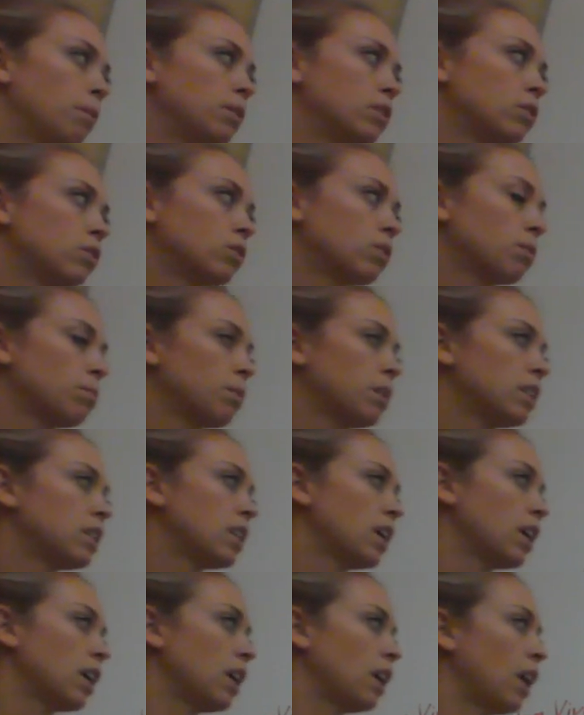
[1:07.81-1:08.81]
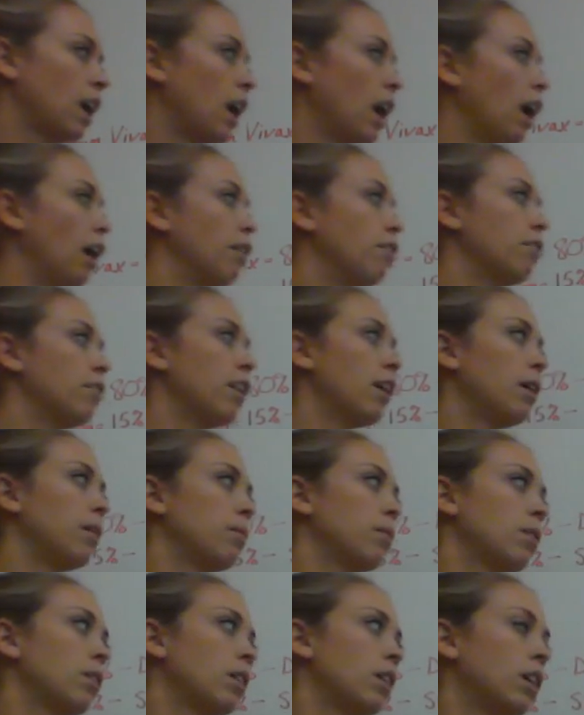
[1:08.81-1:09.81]
So some things they can have
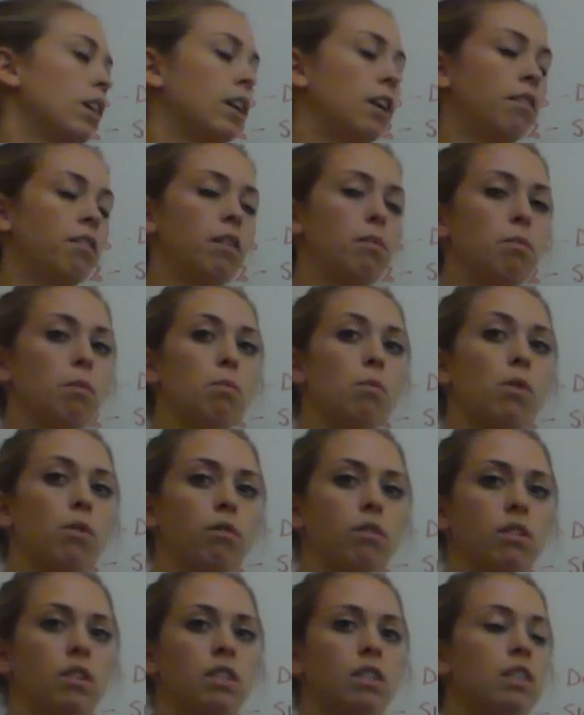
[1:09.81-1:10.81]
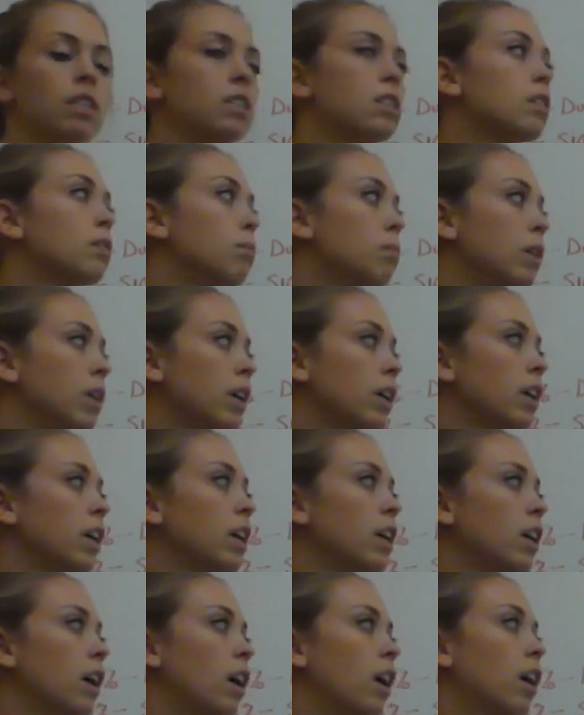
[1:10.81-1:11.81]
that give them a more resistance to
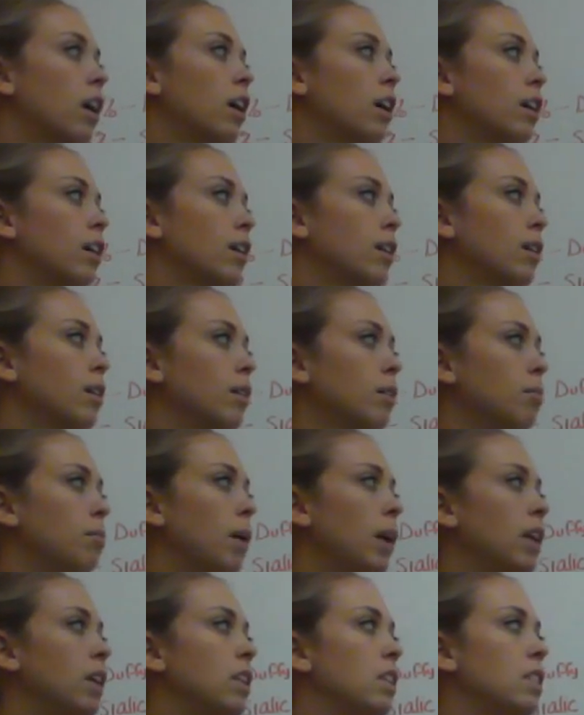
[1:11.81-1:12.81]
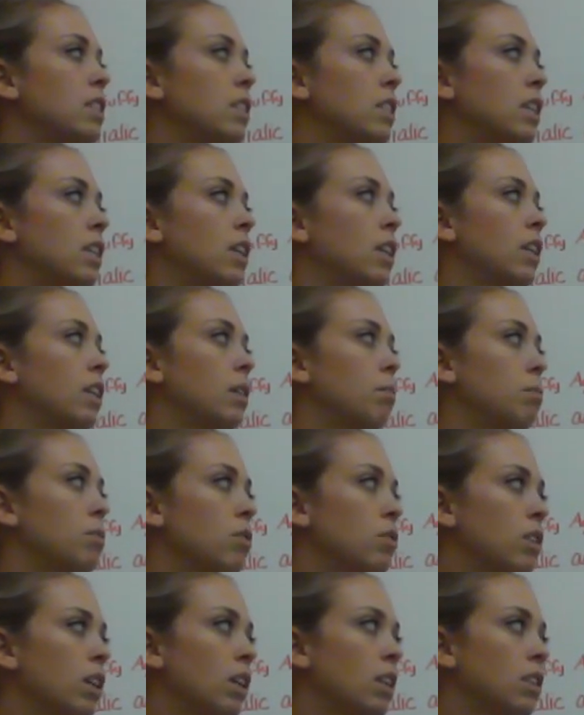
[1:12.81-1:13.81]
malaria are Melanesian
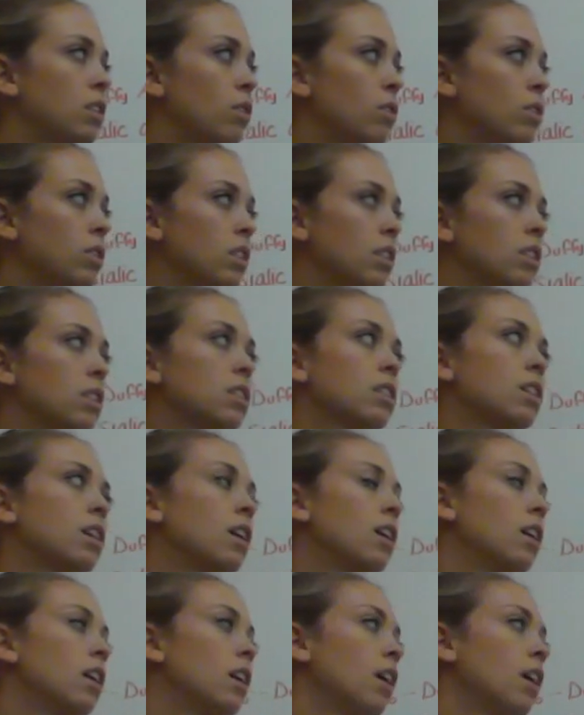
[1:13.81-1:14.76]
elliptocytosis.